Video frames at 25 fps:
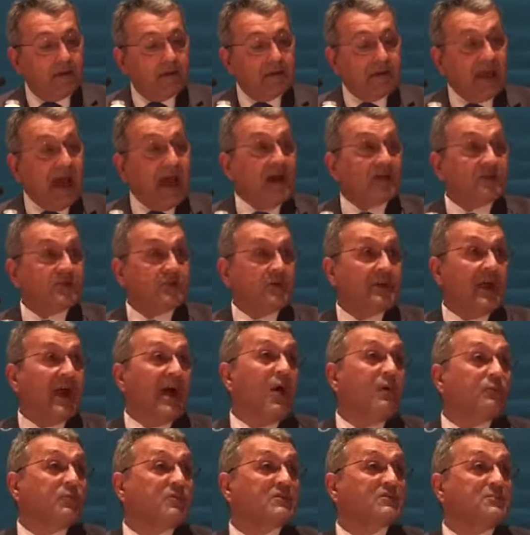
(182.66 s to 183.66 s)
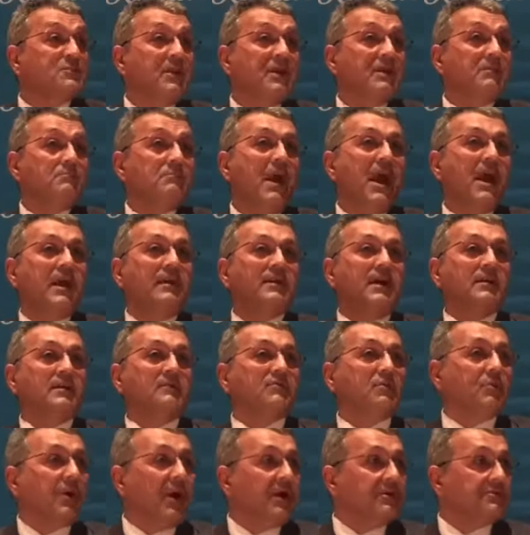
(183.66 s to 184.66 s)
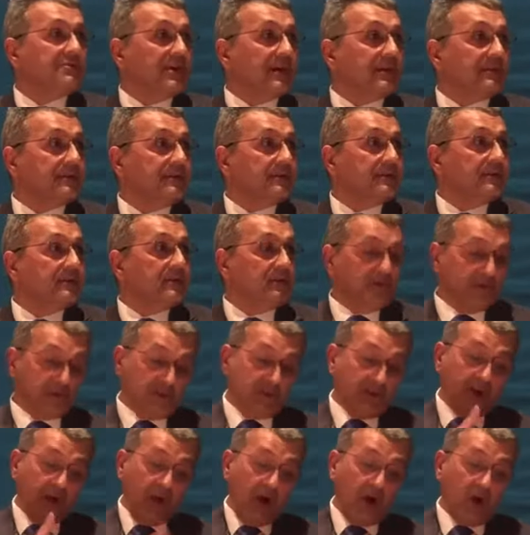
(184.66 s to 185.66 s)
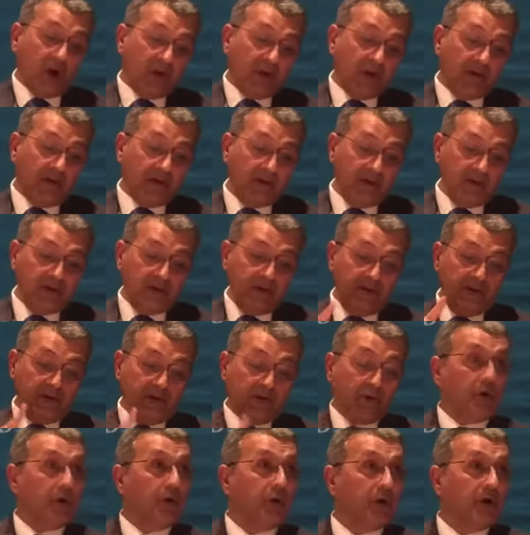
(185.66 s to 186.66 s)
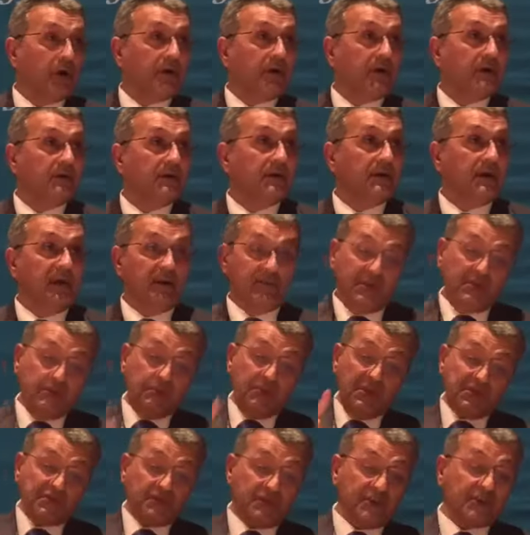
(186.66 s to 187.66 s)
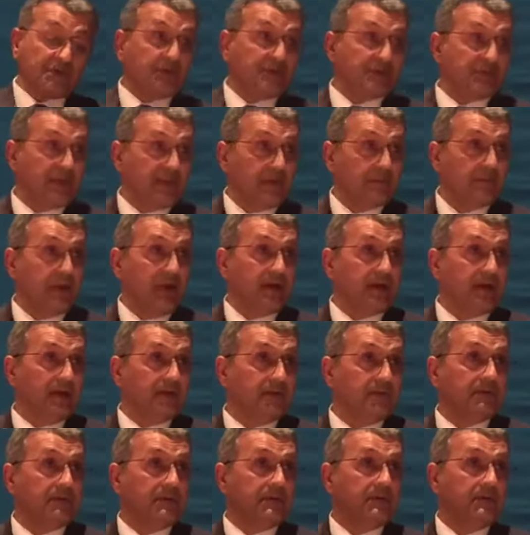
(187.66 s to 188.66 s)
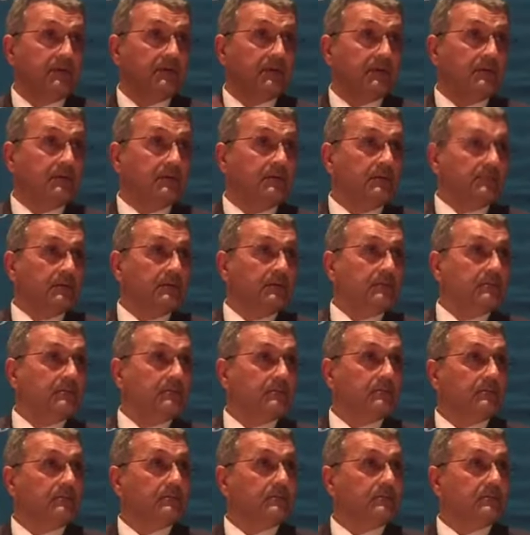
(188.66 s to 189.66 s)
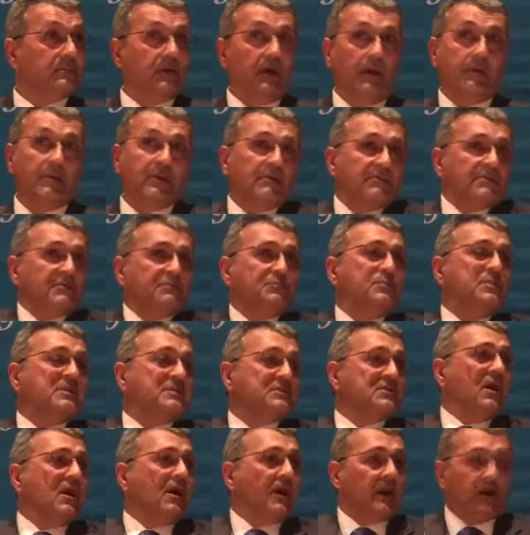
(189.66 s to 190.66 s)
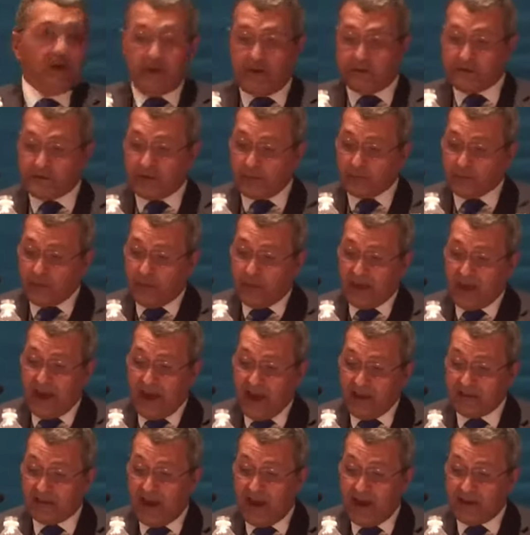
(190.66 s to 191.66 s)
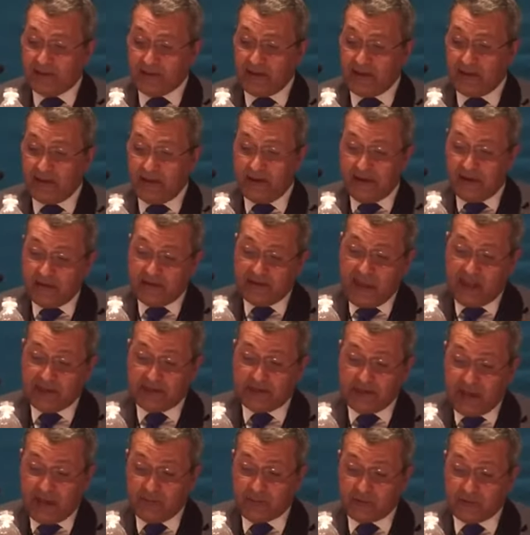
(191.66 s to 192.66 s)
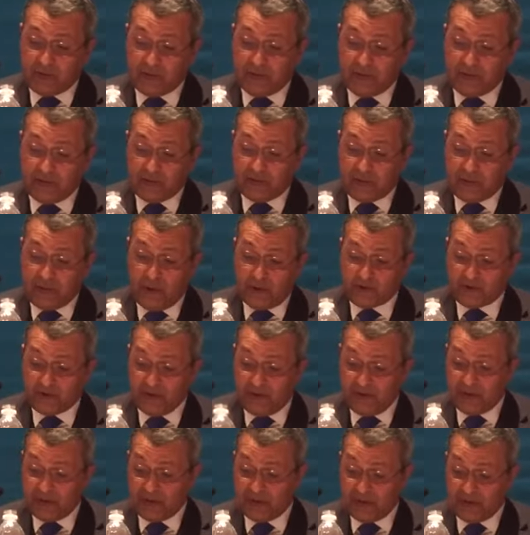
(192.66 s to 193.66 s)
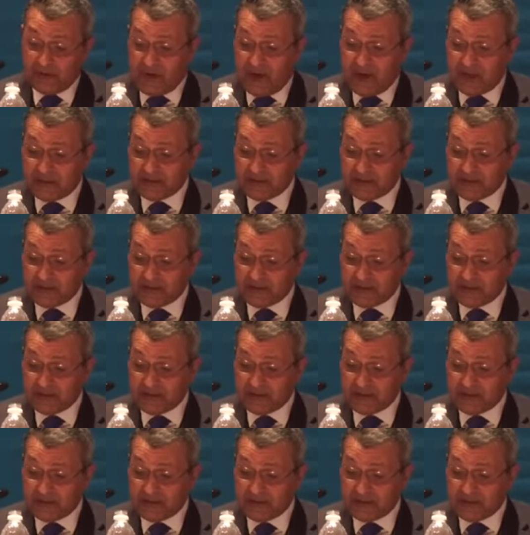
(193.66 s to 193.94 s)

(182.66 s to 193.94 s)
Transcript: The household help was being paid out of the project. So the gardener, the cook, even the mistress was getting paid out of the, I mean, it was bizarre. So we had that. That came to close to $1 million.